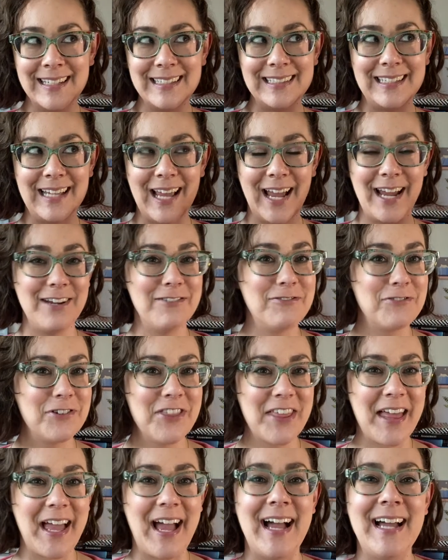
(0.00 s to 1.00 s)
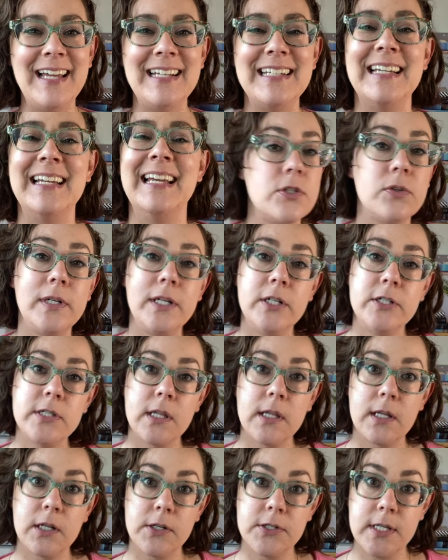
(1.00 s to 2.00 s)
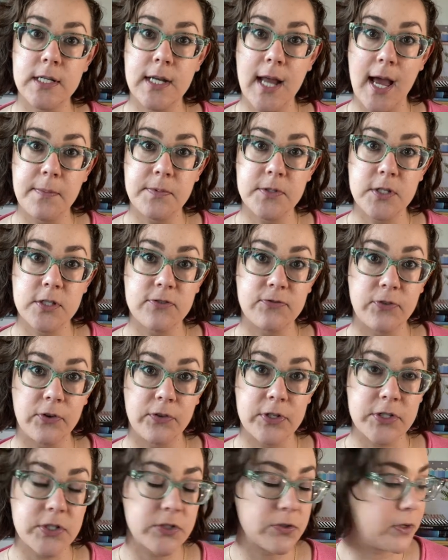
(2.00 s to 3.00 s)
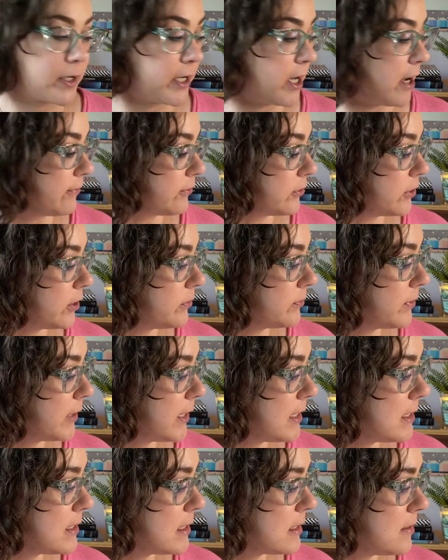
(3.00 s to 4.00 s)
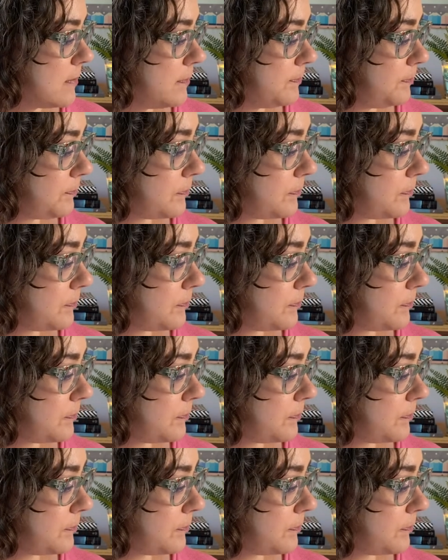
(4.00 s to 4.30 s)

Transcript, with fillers: Yay for that. So here's the little synopsis for the story off Goodreads.